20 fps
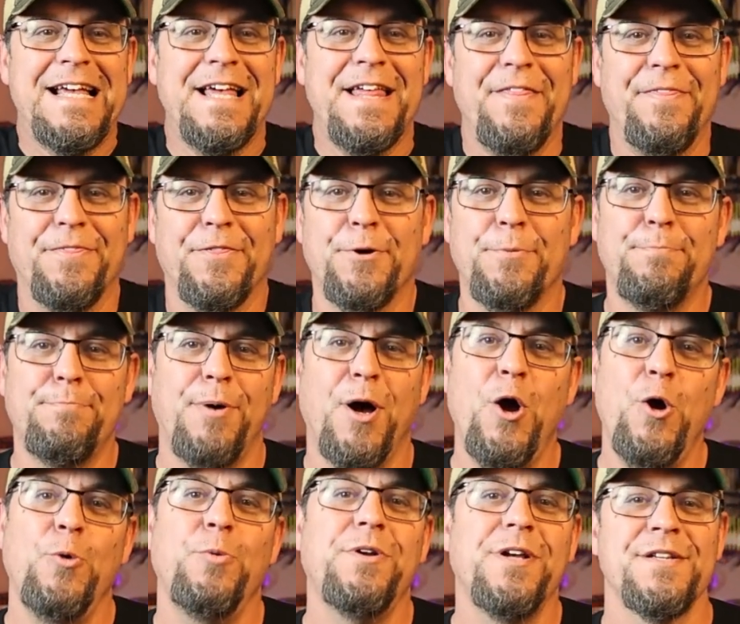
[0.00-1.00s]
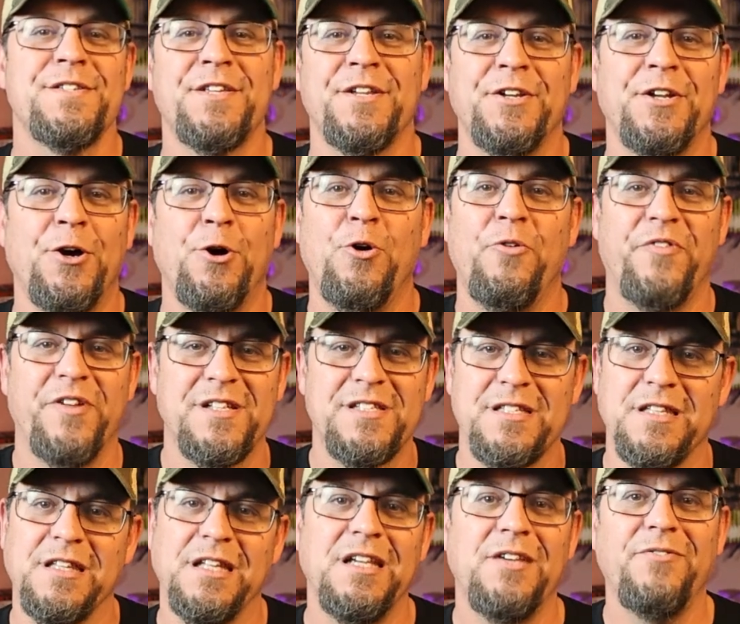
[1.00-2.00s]
The bow doesn't know if it's
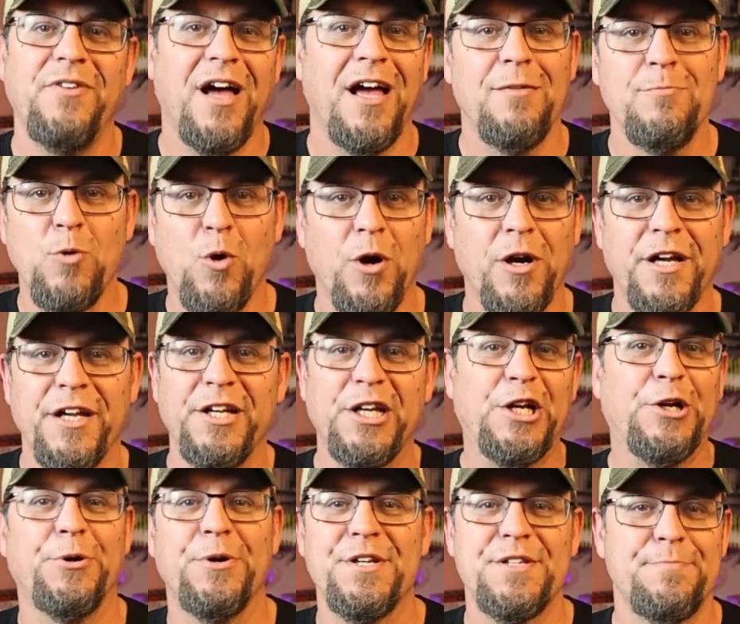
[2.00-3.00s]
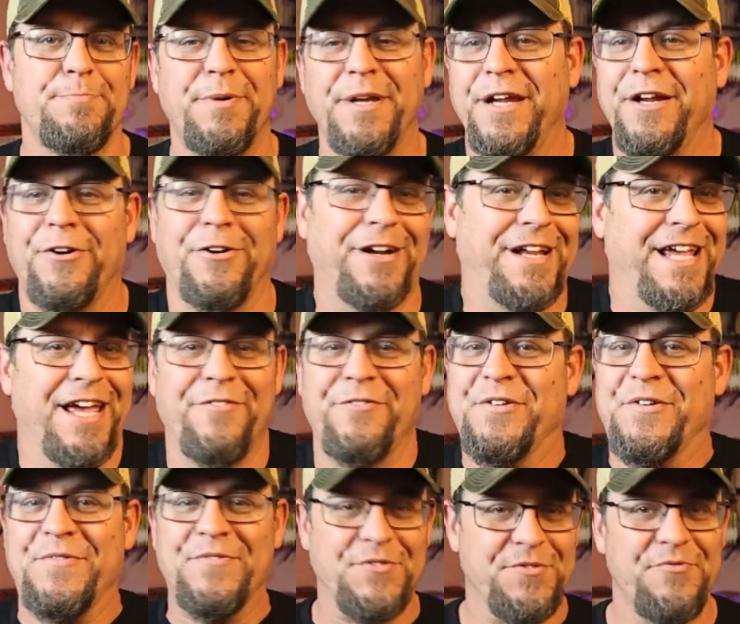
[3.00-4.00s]
Levi Morgan, Chris B, or Kevin
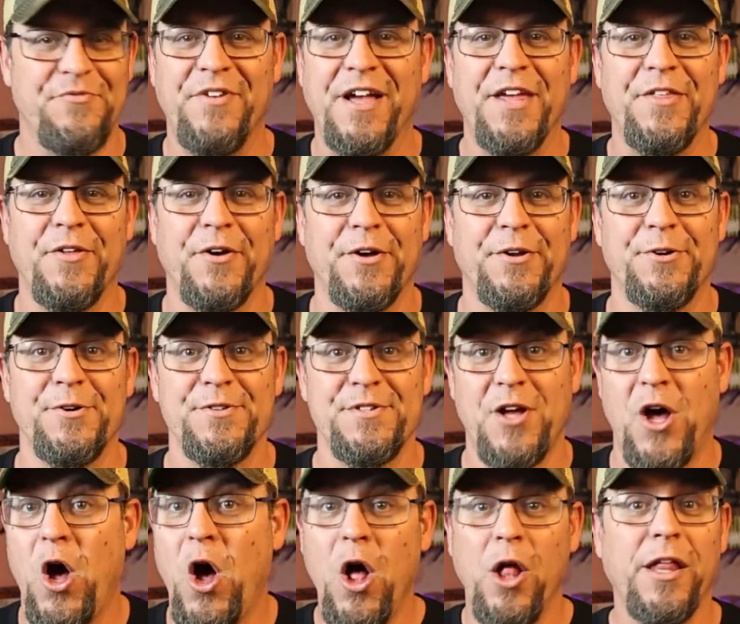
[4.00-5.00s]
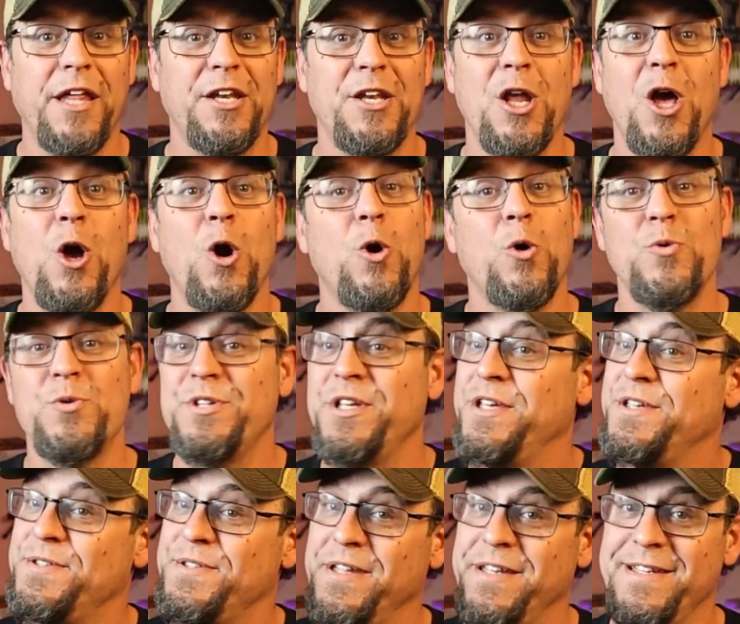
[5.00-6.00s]
from Faith Hunters. All it knows is
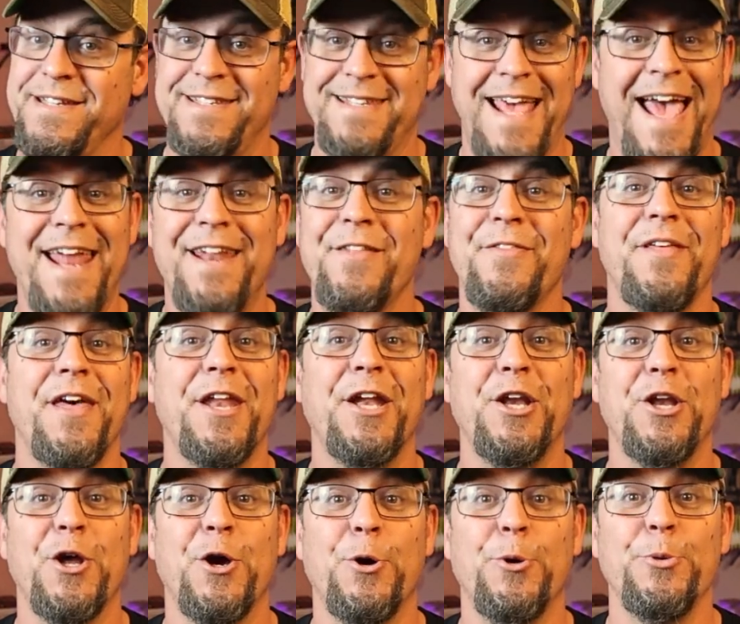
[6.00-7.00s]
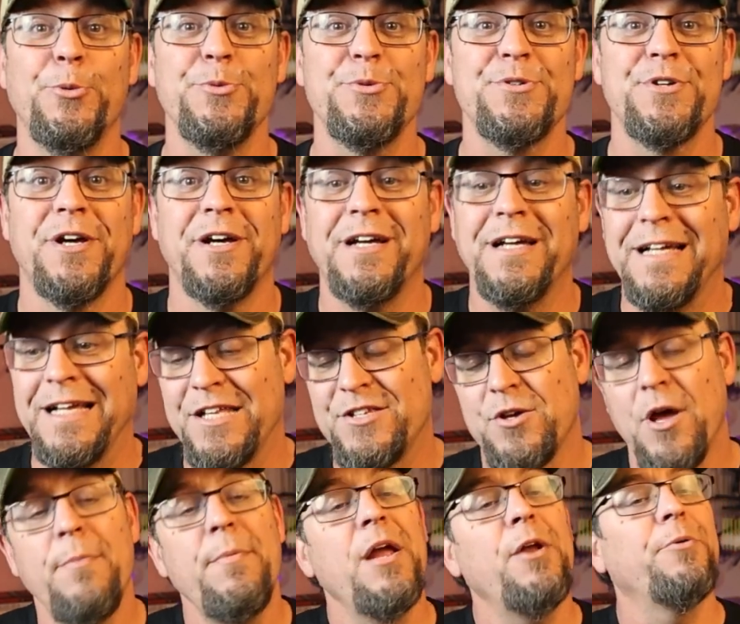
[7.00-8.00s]
the data that it knows. And so I
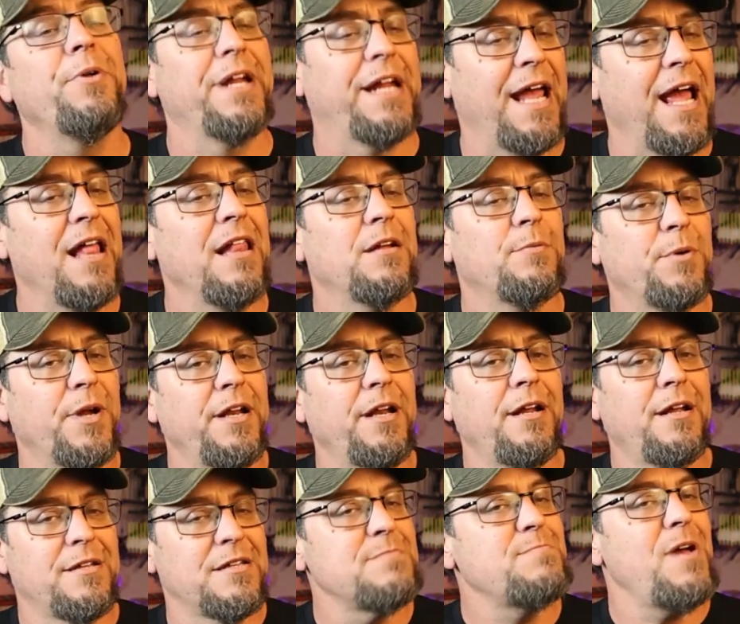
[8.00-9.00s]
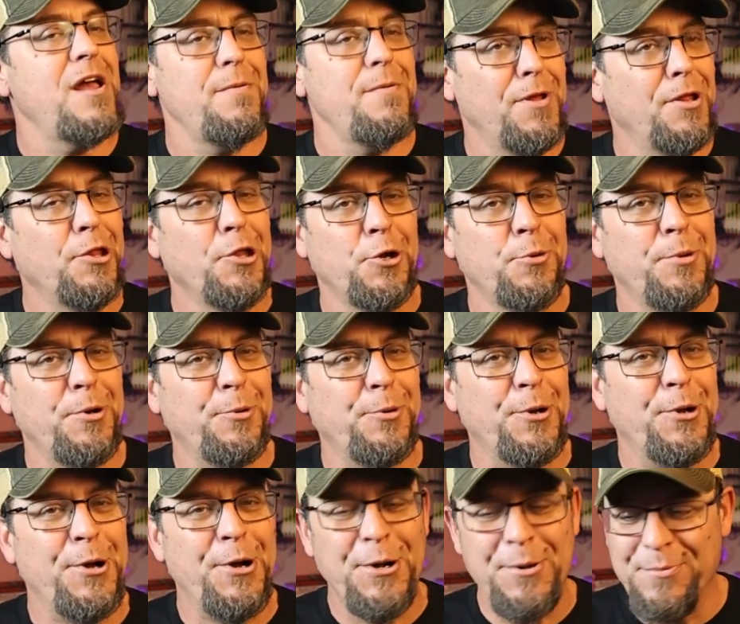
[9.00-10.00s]
may recalibrate it because it might be a little bit
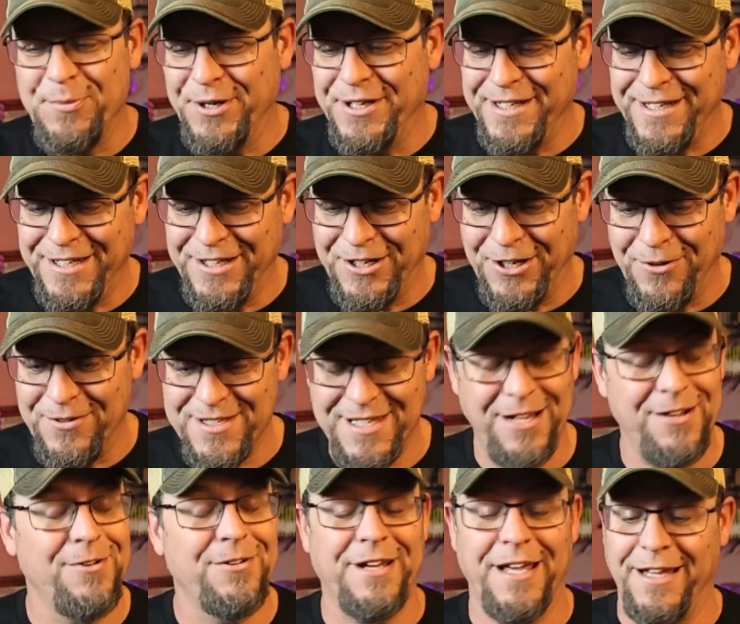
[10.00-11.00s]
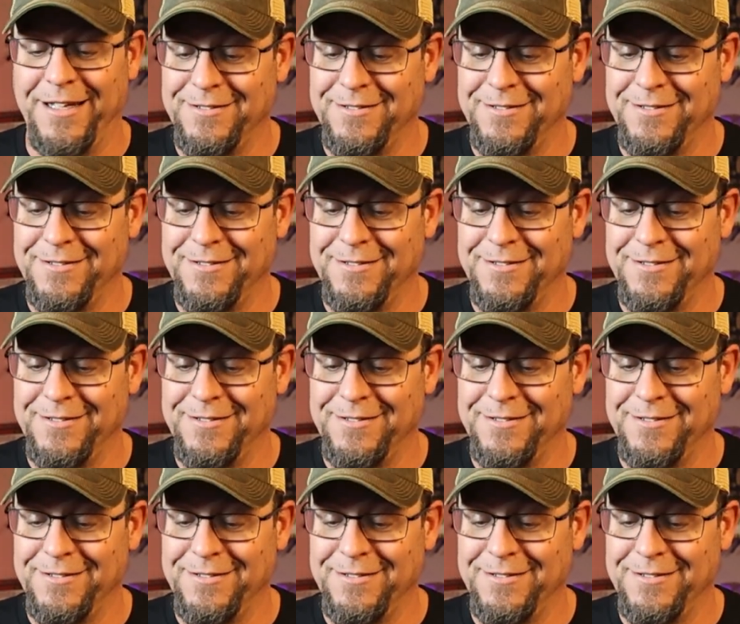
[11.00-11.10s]
wrong, but it's like, okay,